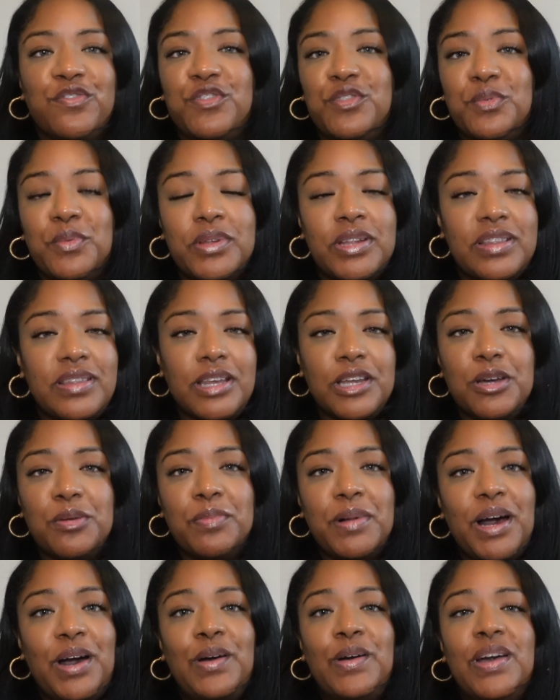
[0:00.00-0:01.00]
you want to think
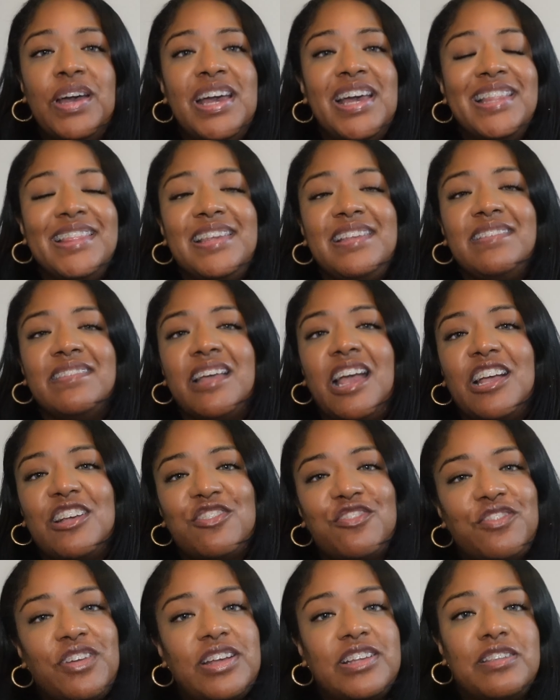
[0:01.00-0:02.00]
about these
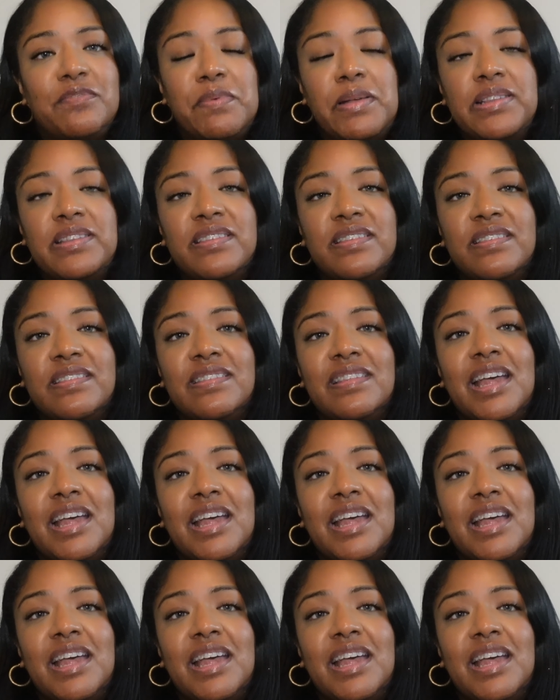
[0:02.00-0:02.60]
extra expenses